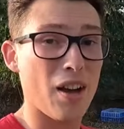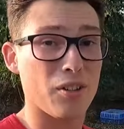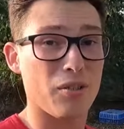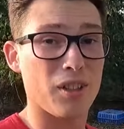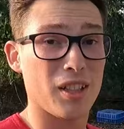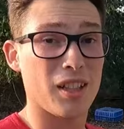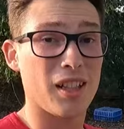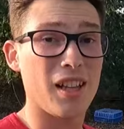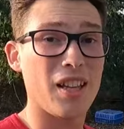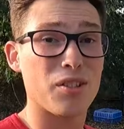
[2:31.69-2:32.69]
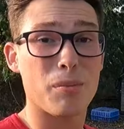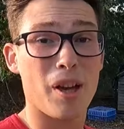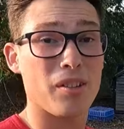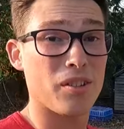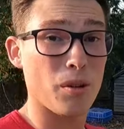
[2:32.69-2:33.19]
out of it that they need. So
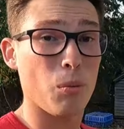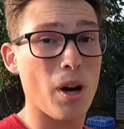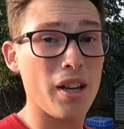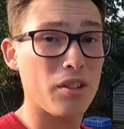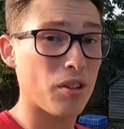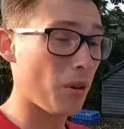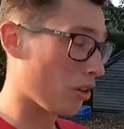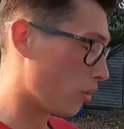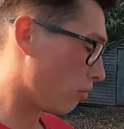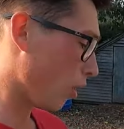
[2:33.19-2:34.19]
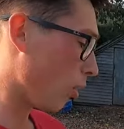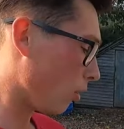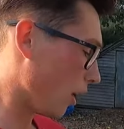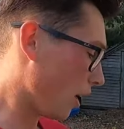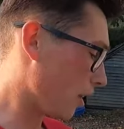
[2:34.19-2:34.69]
basically it's a waste. So if you
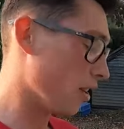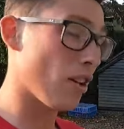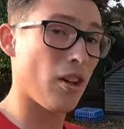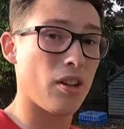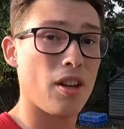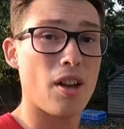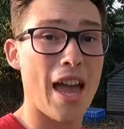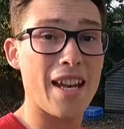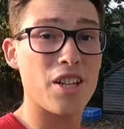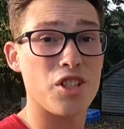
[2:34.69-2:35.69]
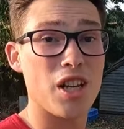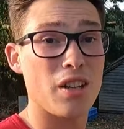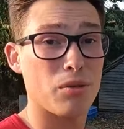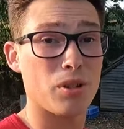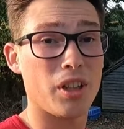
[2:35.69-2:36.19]
roll it, the energy
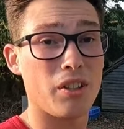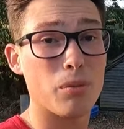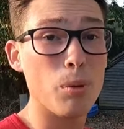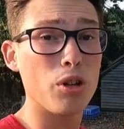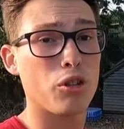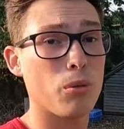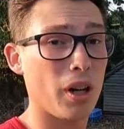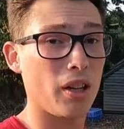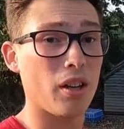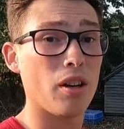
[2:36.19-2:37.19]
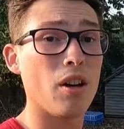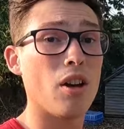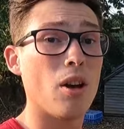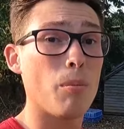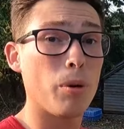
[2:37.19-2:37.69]
is released much quicker.
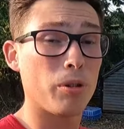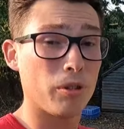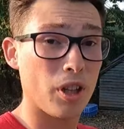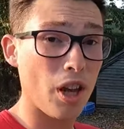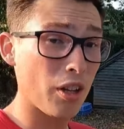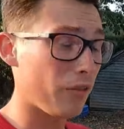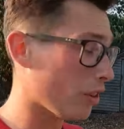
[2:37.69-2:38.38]
But the only